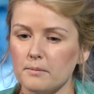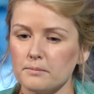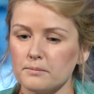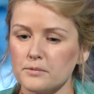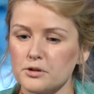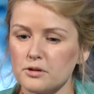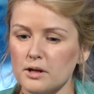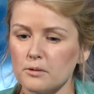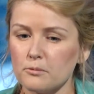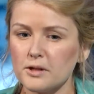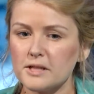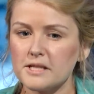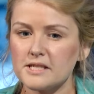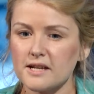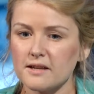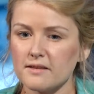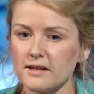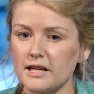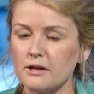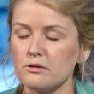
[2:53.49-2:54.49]
So I would
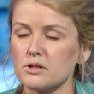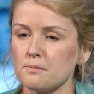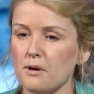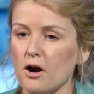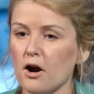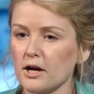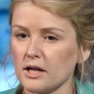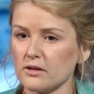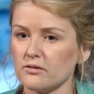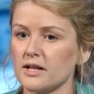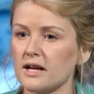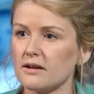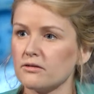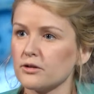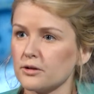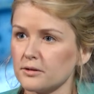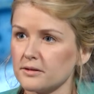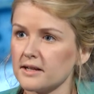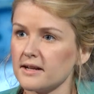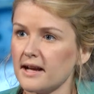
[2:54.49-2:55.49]
say that he was part of an
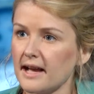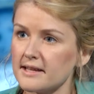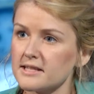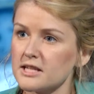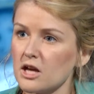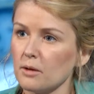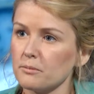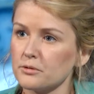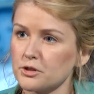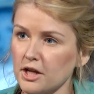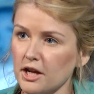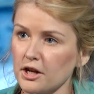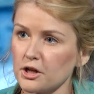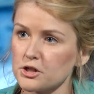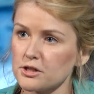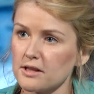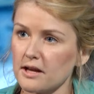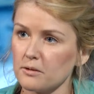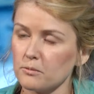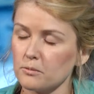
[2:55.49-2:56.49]
effort that has helped
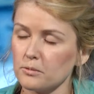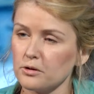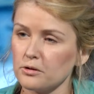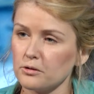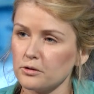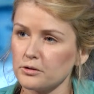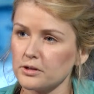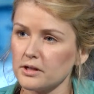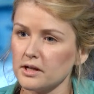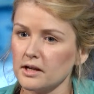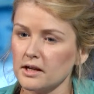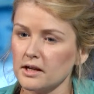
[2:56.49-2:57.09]
change that world.